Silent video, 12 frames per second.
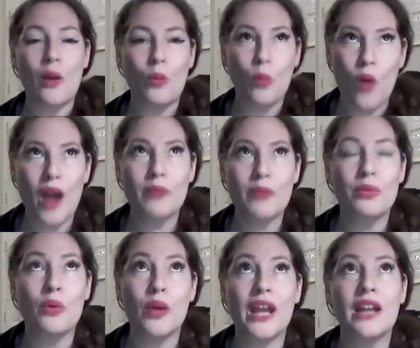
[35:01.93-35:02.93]

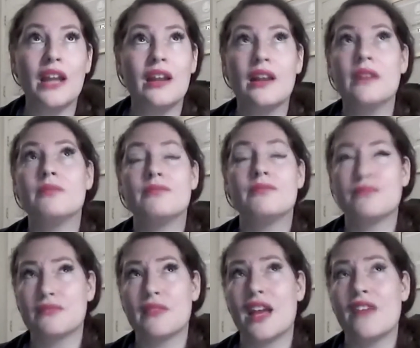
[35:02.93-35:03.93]

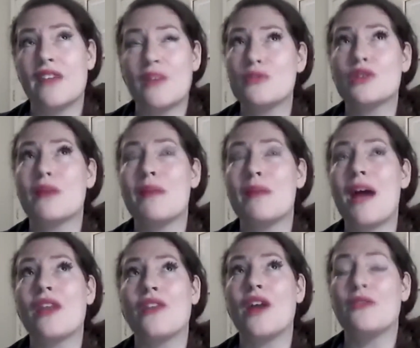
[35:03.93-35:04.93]
if I'm doing my
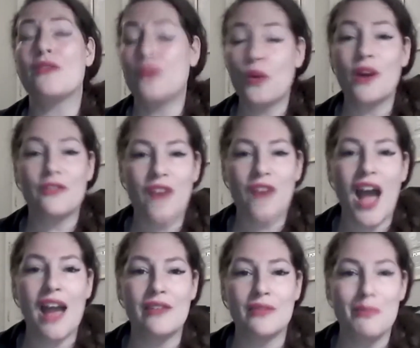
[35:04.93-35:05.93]
math right,
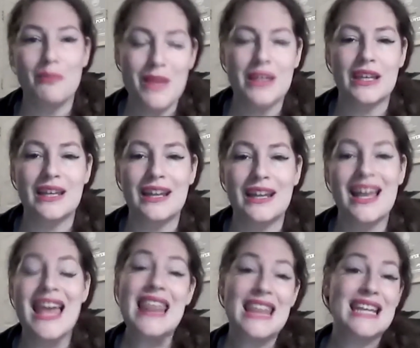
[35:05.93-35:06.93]
4-5 million
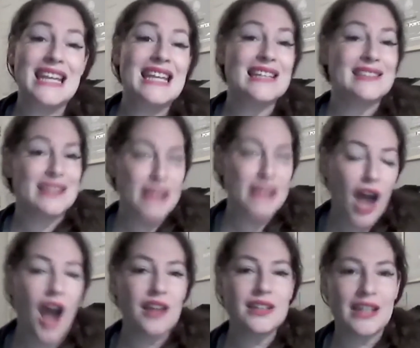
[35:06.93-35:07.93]
that he is
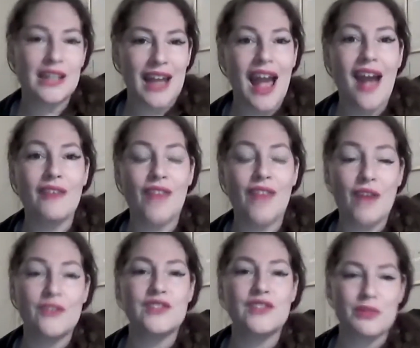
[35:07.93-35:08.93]
not going to have that
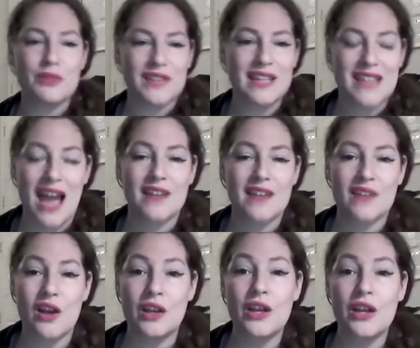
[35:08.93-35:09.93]
15% tax
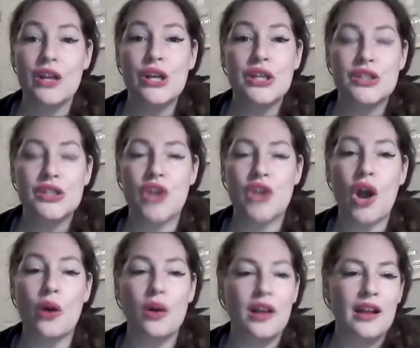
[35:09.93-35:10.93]
on.
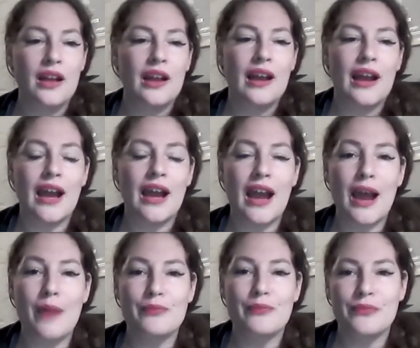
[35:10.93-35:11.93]
So
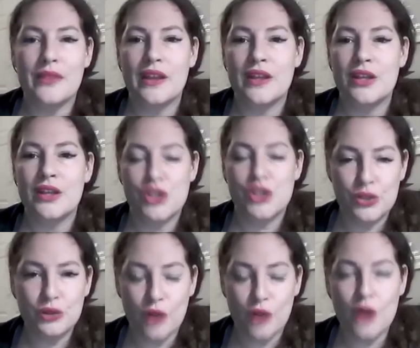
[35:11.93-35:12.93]
to
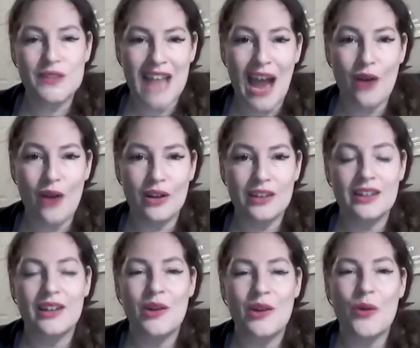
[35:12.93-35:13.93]
close out,
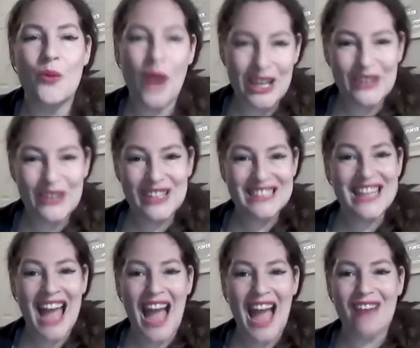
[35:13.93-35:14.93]
what you need to
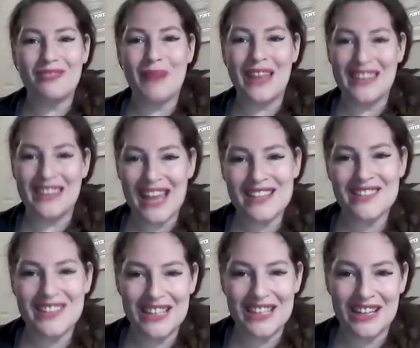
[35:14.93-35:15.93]
have by the end of
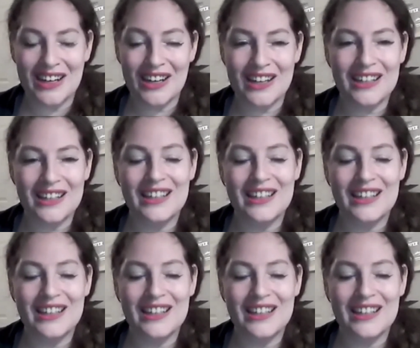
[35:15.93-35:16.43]
the year,